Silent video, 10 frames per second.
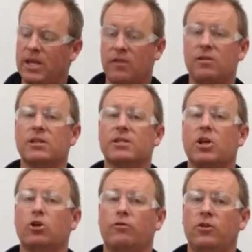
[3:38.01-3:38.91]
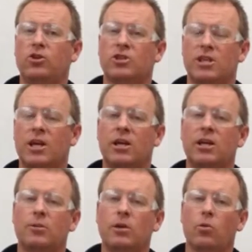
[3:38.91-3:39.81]
Even the centrifuge is going to
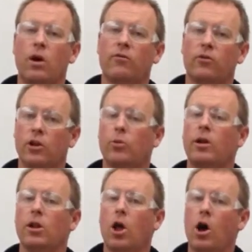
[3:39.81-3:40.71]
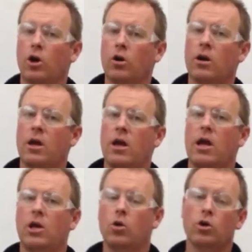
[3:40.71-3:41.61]
need to be run for a little bit longer
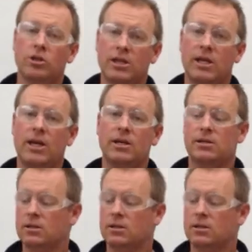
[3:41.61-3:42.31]
in order to get